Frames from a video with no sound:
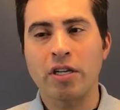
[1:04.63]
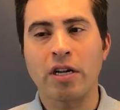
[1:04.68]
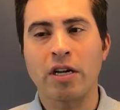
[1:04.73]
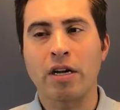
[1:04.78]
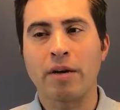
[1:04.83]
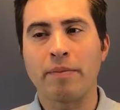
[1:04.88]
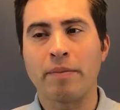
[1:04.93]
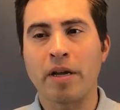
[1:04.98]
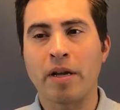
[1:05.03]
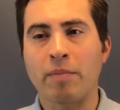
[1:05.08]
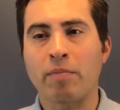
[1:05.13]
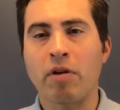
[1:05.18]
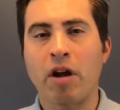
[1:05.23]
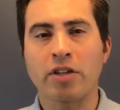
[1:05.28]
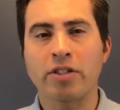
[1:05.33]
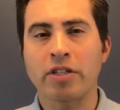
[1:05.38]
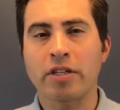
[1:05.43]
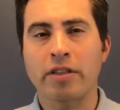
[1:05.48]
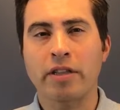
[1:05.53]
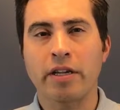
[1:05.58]
And a
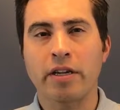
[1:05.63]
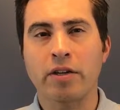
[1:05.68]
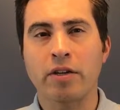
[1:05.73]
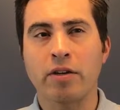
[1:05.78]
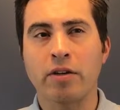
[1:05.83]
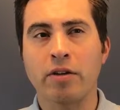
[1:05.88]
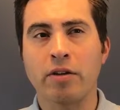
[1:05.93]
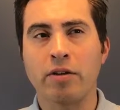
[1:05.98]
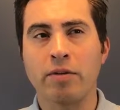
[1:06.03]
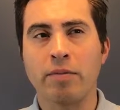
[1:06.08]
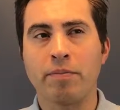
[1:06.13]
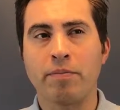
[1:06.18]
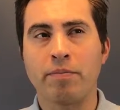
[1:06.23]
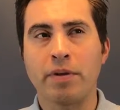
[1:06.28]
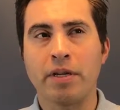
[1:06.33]
project that could